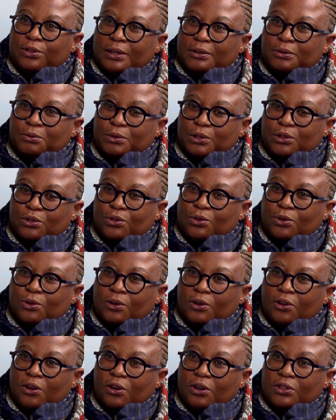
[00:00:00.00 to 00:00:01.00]
that we saw
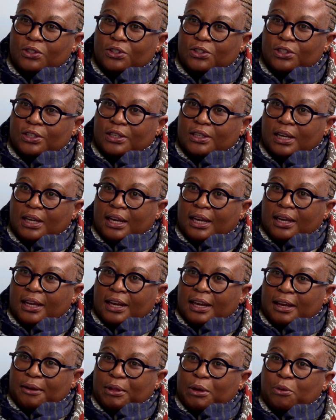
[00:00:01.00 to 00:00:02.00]
last year,
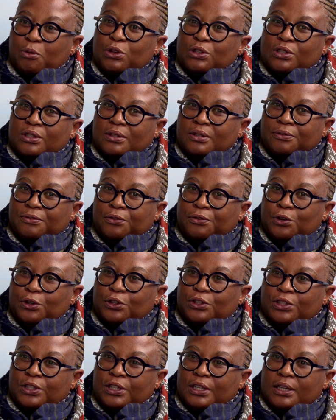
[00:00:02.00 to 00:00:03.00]
that was the
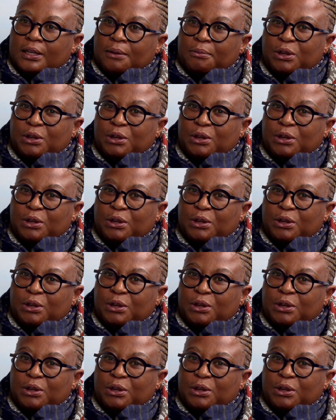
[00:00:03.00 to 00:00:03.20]
first year.